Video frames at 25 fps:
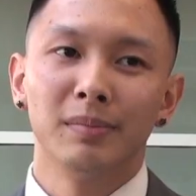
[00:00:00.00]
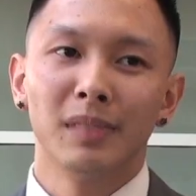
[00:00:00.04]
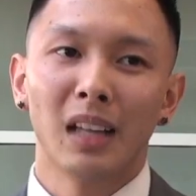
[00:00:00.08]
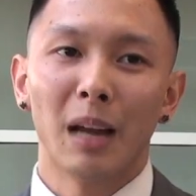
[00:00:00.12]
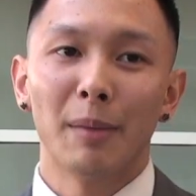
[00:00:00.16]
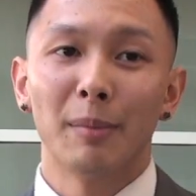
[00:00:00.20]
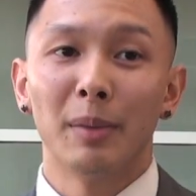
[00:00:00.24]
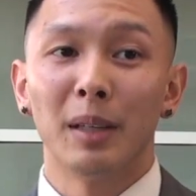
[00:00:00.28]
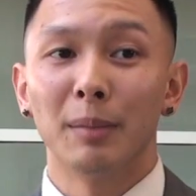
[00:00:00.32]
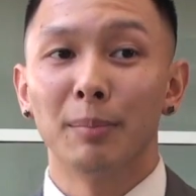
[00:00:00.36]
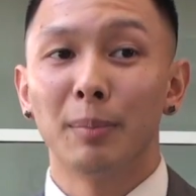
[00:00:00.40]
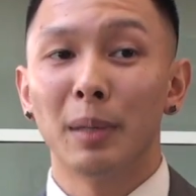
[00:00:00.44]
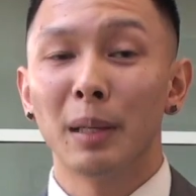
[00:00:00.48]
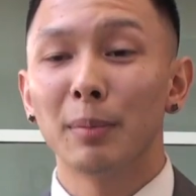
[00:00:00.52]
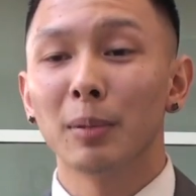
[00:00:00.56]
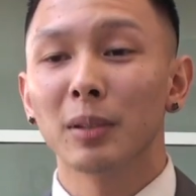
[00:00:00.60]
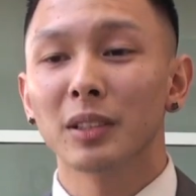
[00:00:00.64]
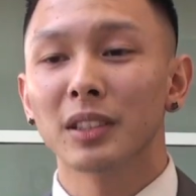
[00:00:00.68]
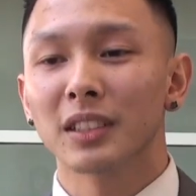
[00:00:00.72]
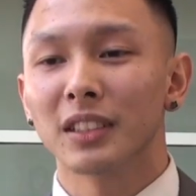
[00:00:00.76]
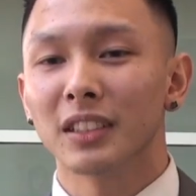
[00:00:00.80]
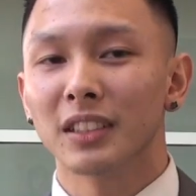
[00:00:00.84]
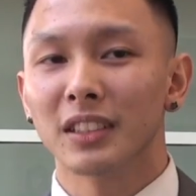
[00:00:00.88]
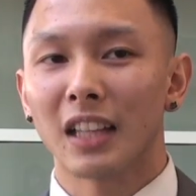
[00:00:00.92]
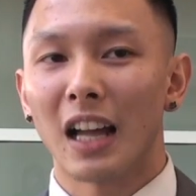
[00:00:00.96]
I mean, people
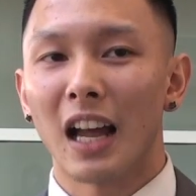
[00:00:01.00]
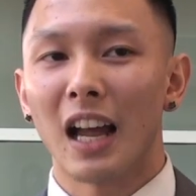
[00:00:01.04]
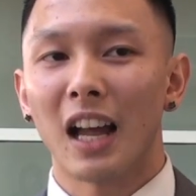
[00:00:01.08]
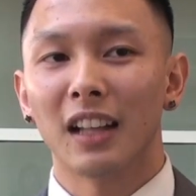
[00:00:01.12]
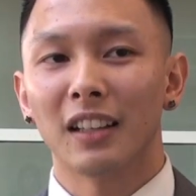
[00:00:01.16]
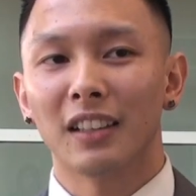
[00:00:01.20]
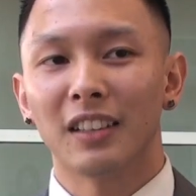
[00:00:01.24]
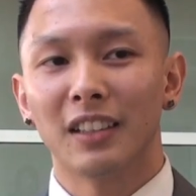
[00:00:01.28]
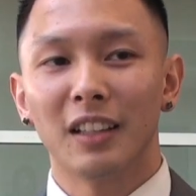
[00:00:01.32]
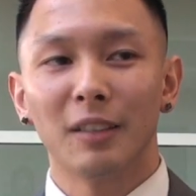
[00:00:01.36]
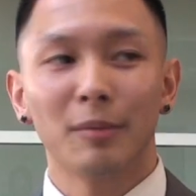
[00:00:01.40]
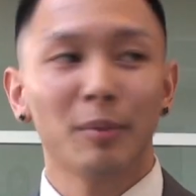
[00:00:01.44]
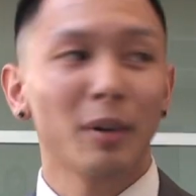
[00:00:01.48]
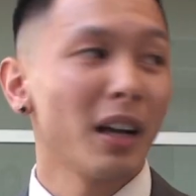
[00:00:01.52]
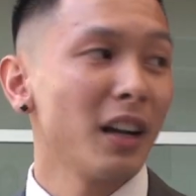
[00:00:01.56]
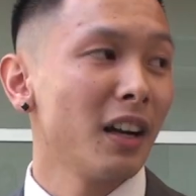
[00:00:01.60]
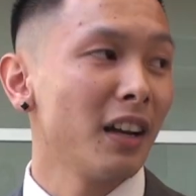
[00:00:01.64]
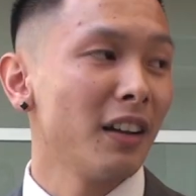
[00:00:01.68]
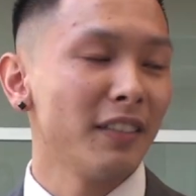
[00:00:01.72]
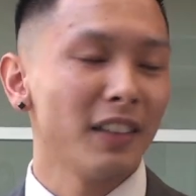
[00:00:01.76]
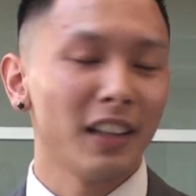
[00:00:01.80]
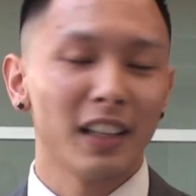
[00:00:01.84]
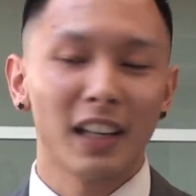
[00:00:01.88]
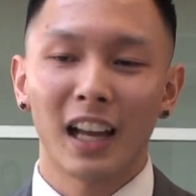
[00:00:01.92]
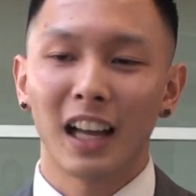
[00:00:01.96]
skills, I, they've kind
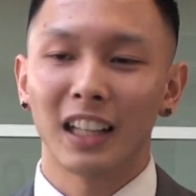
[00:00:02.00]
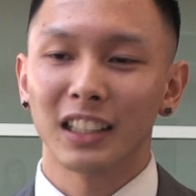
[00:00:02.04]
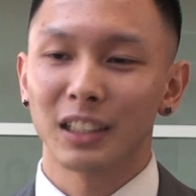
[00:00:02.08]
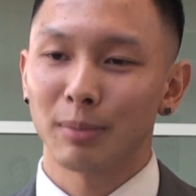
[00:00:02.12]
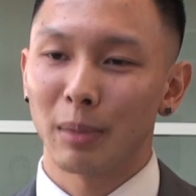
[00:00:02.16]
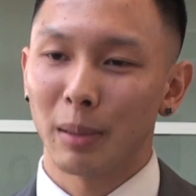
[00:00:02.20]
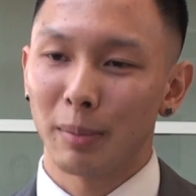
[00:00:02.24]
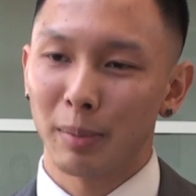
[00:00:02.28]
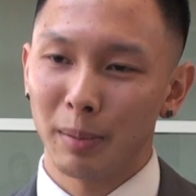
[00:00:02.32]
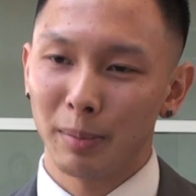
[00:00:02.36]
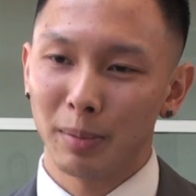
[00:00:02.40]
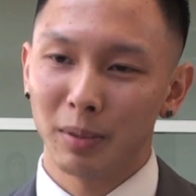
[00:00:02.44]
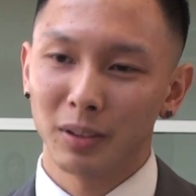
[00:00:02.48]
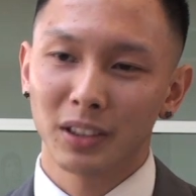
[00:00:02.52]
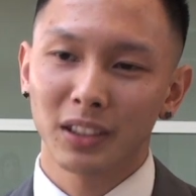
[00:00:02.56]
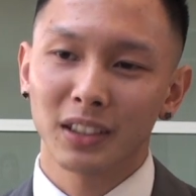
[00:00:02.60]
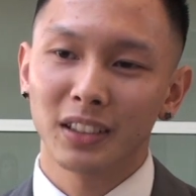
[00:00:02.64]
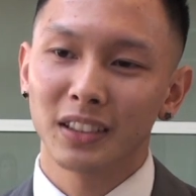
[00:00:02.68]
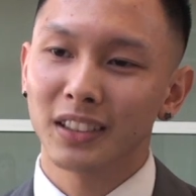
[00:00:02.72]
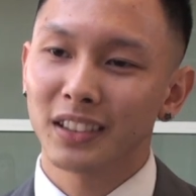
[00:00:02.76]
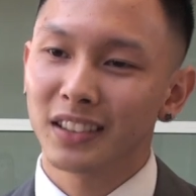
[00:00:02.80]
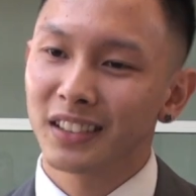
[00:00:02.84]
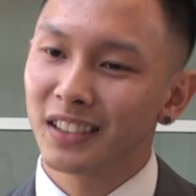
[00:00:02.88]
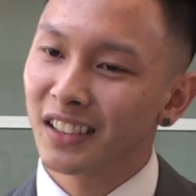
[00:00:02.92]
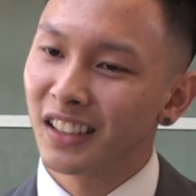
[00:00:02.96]
of enhanced my people
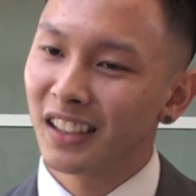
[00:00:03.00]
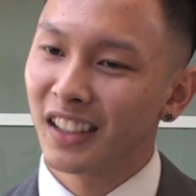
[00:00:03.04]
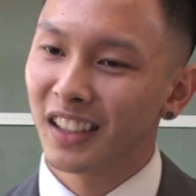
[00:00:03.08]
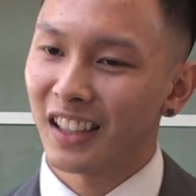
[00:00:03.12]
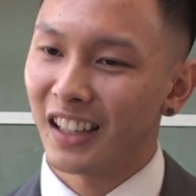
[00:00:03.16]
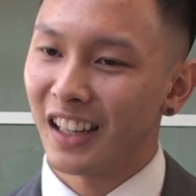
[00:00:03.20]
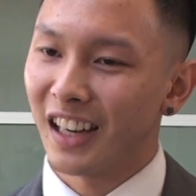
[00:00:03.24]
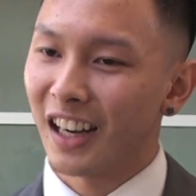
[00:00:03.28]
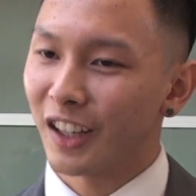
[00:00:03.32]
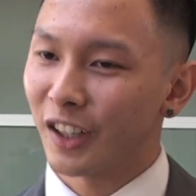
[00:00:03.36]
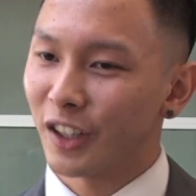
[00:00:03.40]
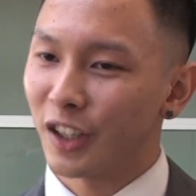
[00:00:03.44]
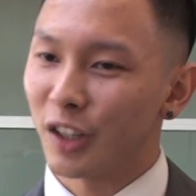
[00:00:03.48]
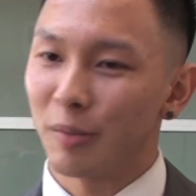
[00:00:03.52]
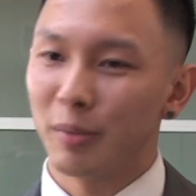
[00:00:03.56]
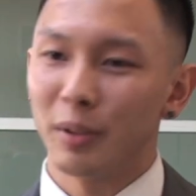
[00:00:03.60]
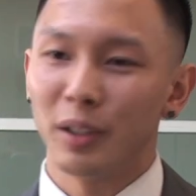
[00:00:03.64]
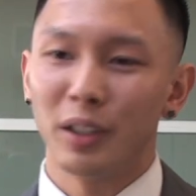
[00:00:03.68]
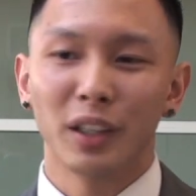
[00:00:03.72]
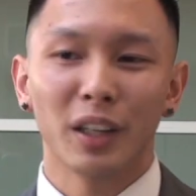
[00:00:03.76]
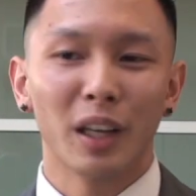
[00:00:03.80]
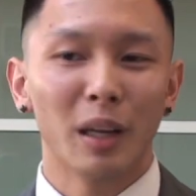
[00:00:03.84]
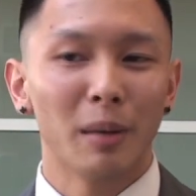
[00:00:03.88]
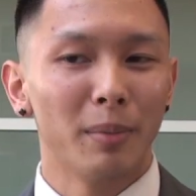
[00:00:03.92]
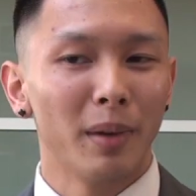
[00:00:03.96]
skills, and I could
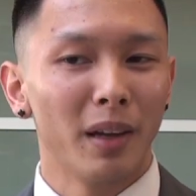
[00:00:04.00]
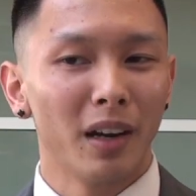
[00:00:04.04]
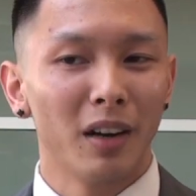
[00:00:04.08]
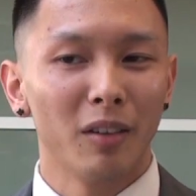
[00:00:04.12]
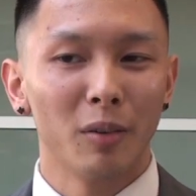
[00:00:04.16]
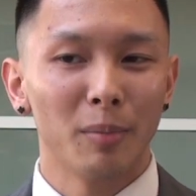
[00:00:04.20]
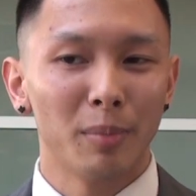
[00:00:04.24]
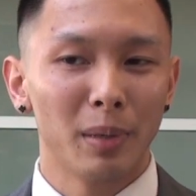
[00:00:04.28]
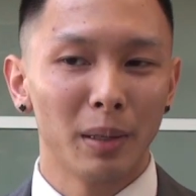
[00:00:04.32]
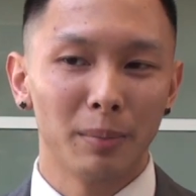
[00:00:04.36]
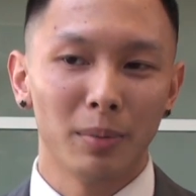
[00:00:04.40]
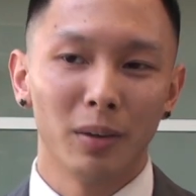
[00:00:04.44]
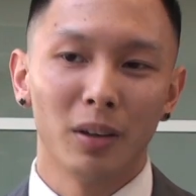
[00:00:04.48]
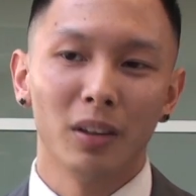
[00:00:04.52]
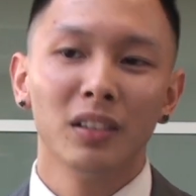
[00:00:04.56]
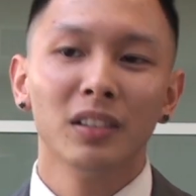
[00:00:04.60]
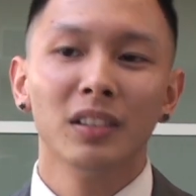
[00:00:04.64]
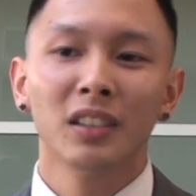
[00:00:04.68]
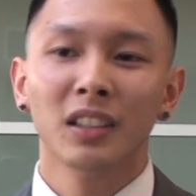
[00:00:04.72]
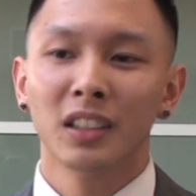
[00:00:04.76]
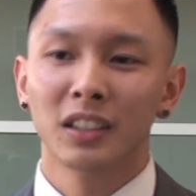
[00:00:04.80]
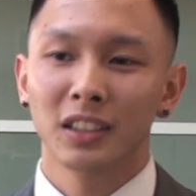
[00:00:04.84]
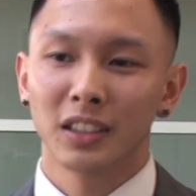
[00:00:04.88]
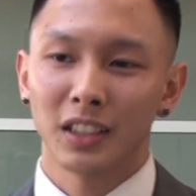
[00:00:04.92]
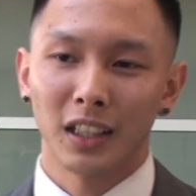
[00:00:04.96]
communicate better with people,
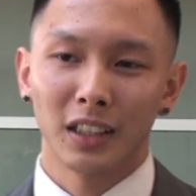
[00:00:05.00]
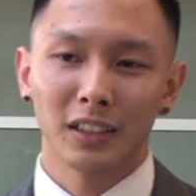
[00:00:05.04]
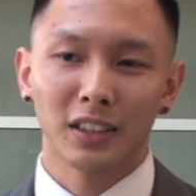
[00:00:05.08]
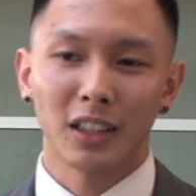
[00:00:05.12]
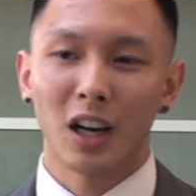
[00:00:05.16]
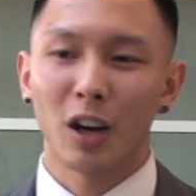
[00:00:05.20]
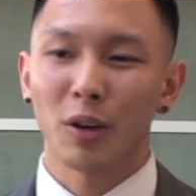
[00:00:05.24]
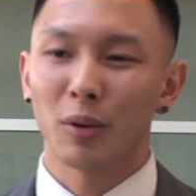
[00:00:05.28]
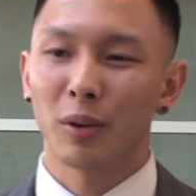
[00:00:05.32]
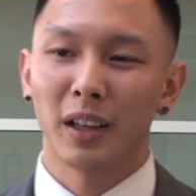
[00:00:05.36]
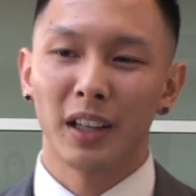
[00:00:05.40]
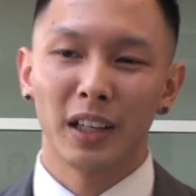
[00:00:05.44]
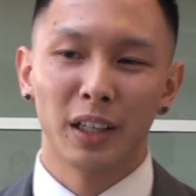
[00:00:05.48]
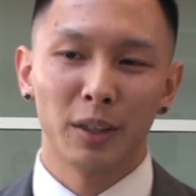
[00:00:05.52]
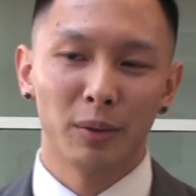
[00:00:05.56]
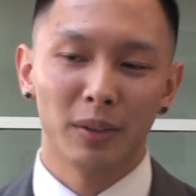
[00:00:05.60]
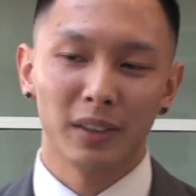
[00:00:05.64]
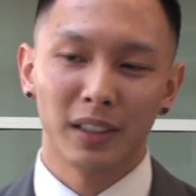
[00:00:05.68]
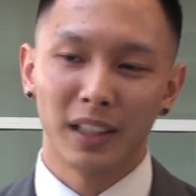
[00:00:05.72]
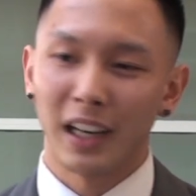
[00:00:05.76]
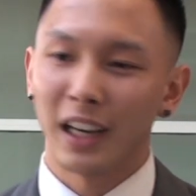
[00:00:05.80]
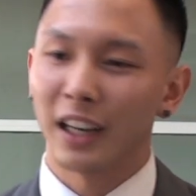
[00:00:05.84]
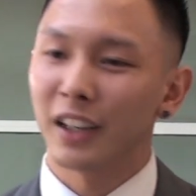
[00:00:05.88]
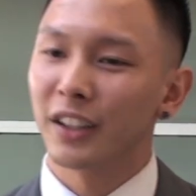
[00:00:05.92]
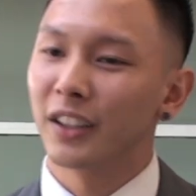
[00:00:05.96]
try to talk with anyone
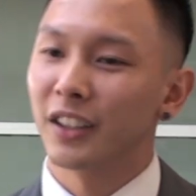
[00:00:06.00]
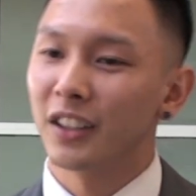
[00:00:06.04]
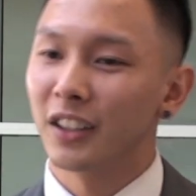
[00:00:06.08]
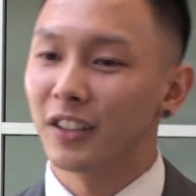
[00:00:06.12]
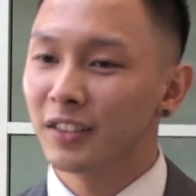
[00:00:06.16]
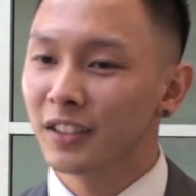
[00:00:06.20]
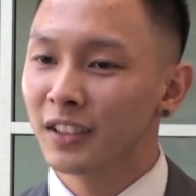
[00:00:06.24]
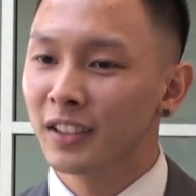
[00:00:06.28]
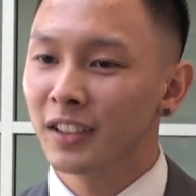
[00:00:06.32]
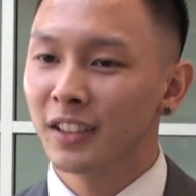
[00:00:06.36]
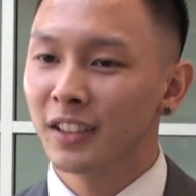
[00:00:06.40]
that I could.